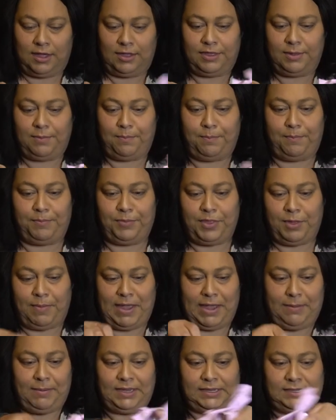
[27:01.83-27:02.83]
the, the
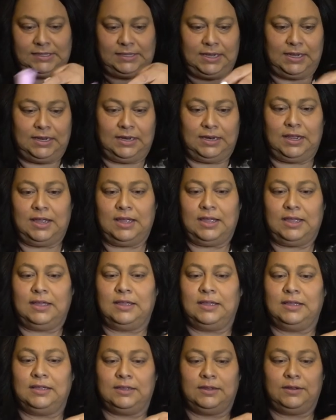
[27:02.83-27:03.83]
babies in
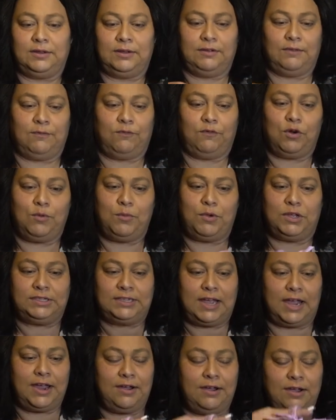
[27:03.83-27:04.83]
formal
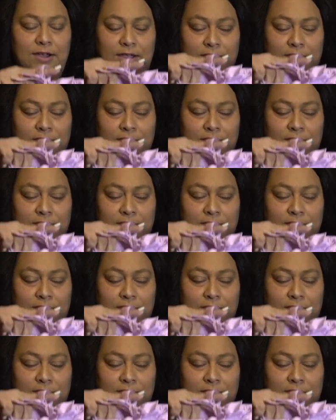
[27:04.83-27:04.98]
attire.